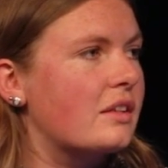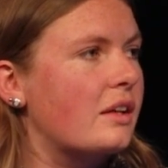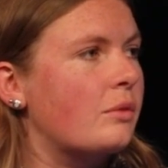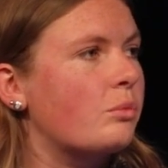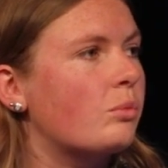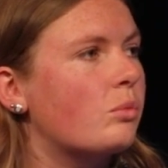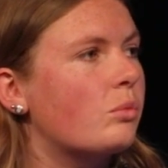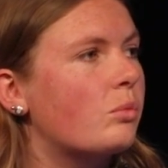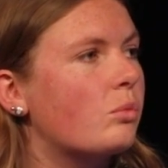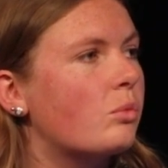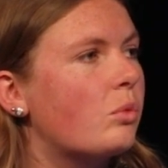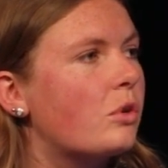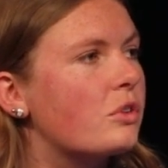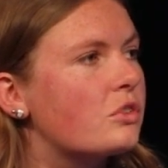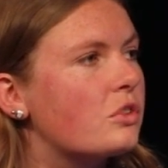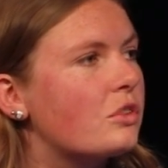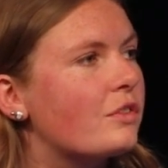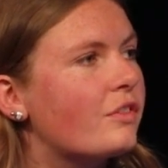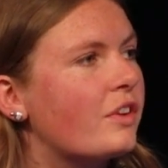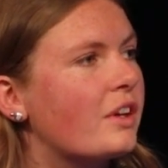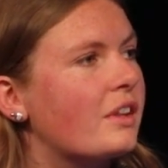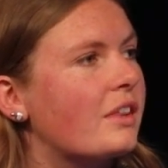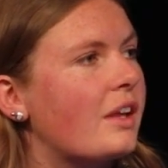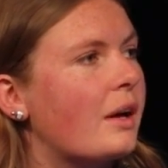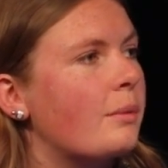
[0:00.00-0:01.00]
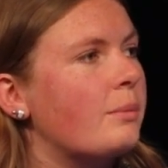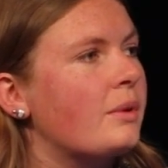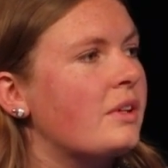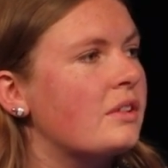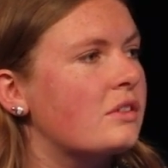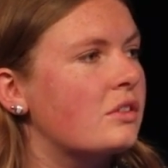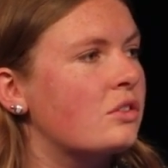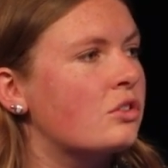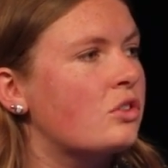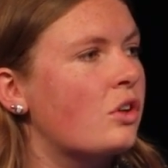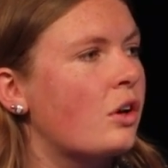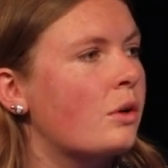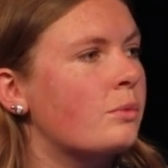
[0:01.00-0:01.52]
and what do you think that
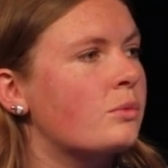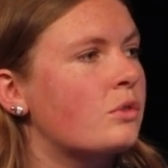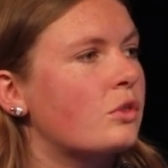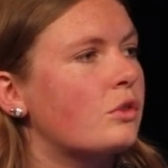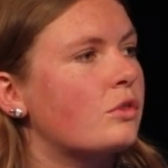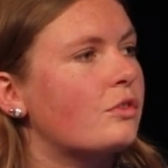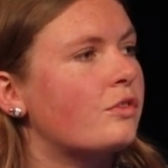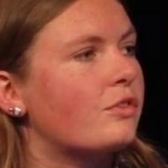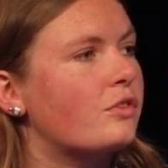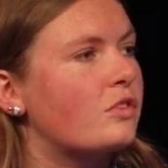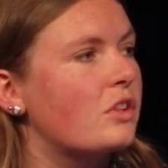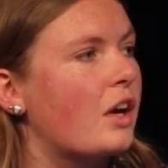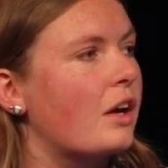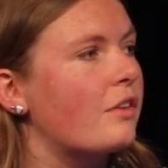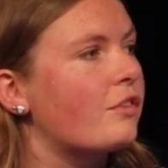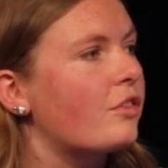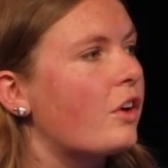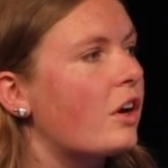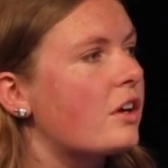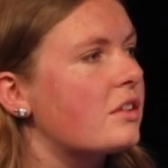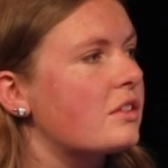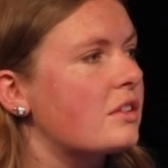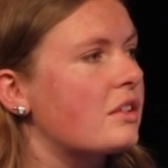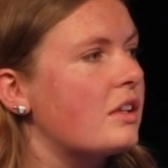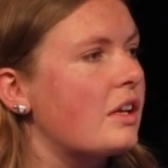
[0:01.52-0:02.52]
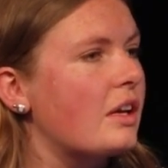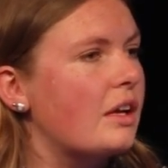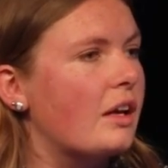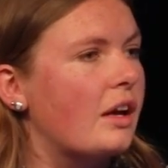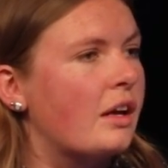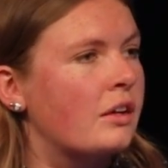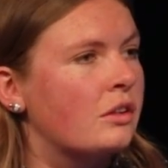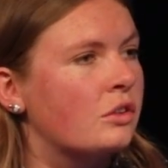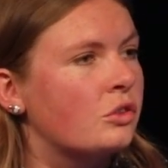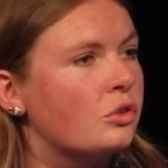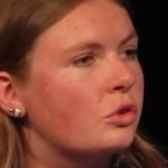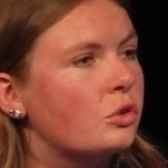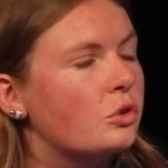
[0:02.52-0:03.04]
means in terms of diversity
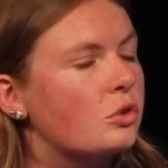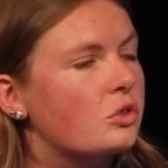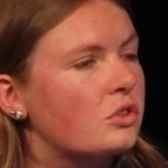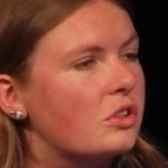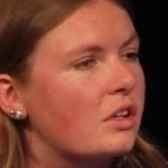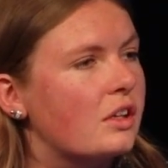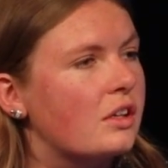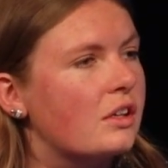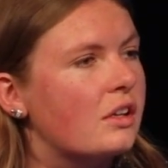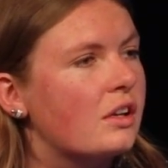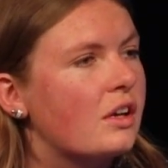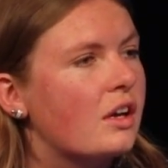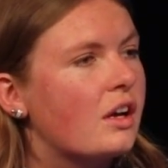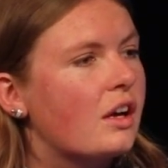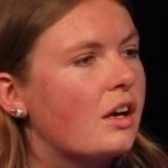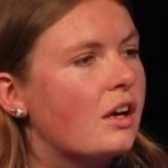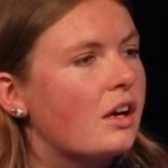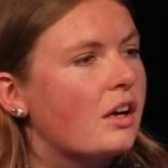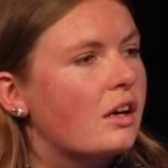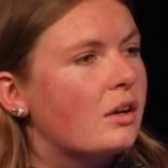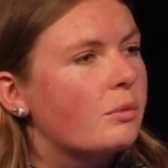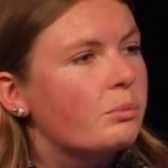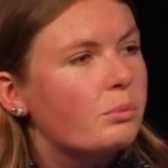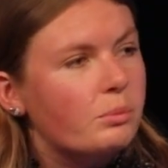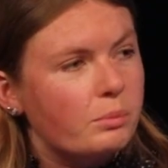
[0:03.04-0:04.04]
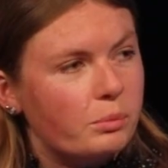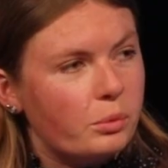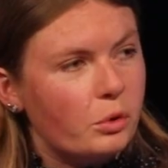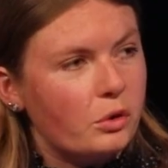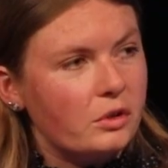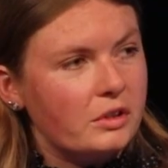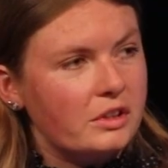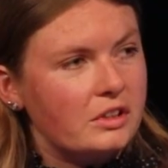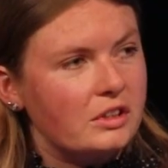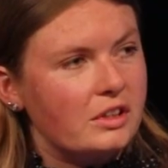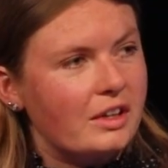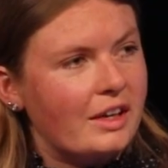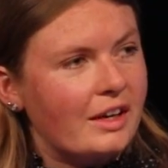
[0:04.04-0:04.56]
and inclusion?
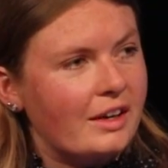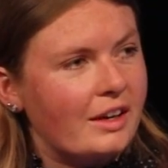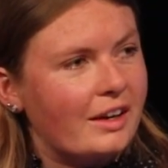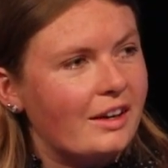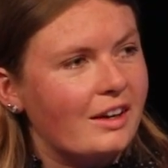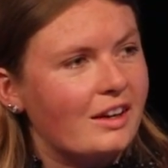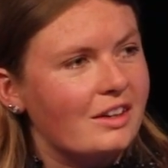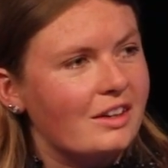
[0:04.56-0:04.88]
Paula, can I